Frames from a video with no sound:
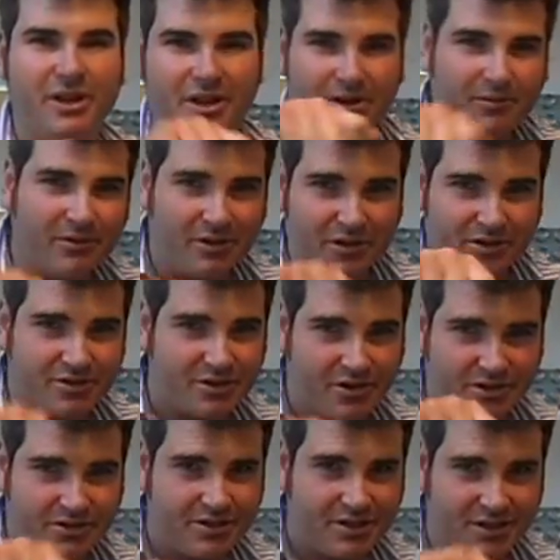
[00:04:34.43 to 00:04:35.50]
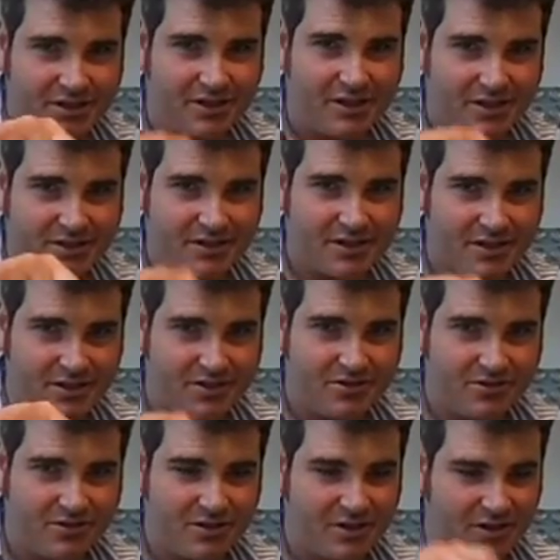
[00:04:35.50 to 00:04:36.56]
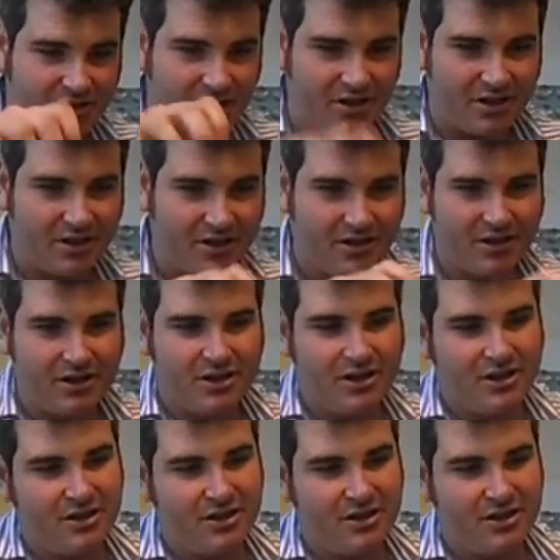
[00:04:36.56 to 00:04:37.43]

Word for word: They come with a little stir stick, and they say that you can uh,